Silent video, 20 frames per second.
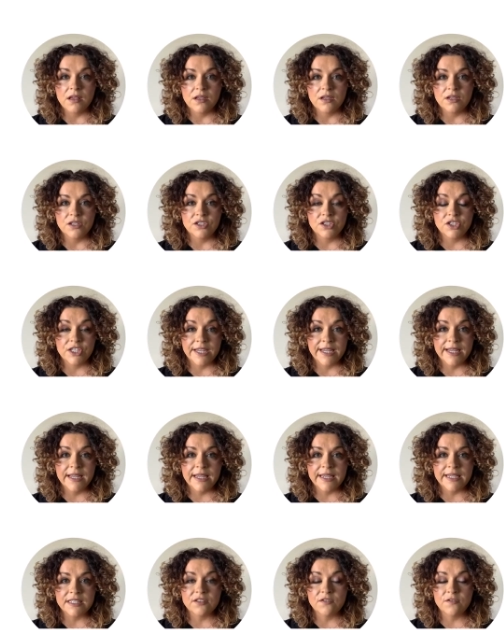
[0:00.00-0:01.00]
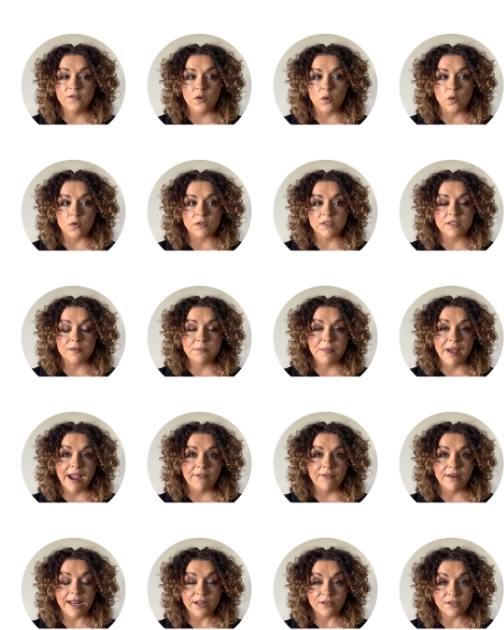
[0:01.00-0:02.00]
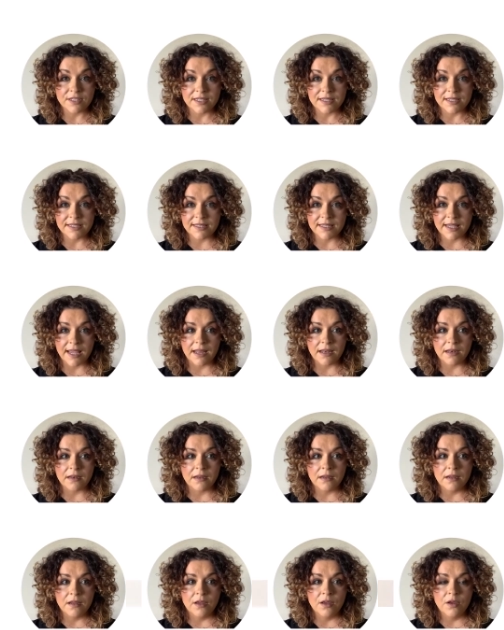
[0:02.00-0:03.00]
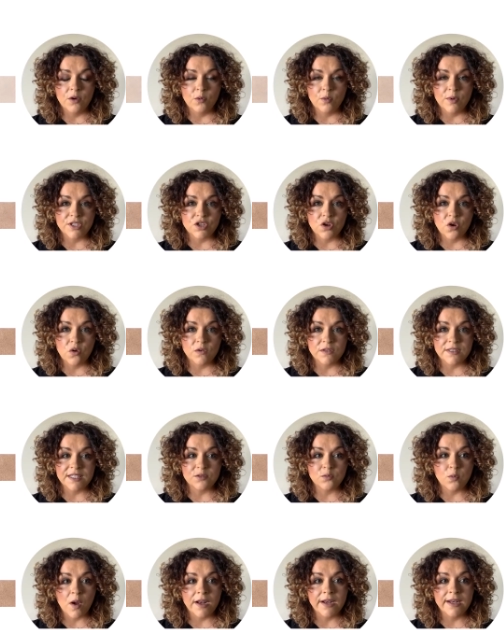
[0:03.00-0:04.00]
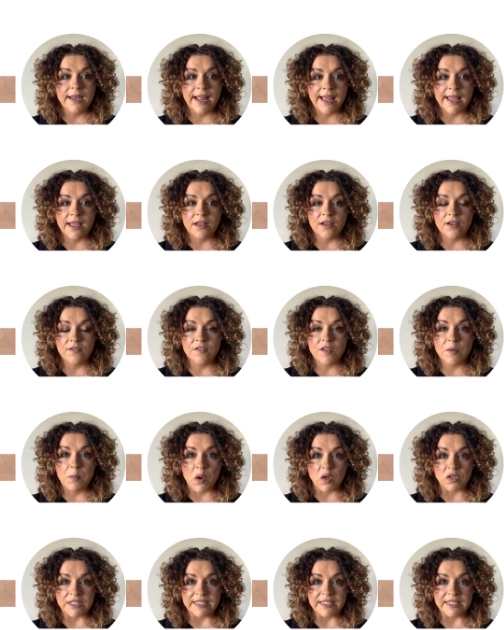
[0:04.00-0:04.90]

Shear is a force parallel to the skin, which causes one layer of the body